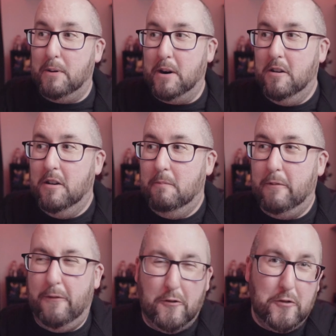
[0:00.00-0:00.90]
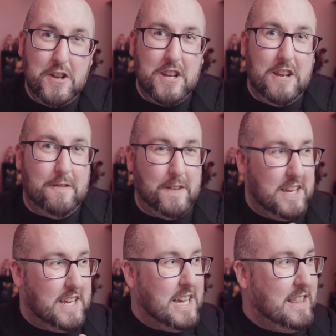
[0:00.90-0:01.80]
but before you
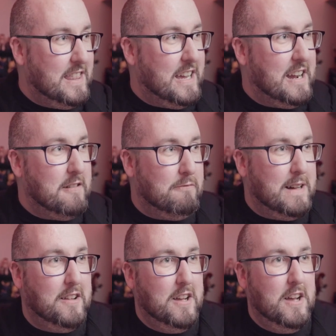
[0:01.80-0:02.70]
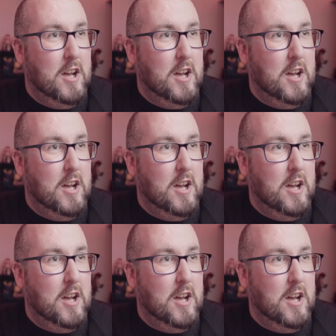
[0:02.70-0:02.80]
even get there, well,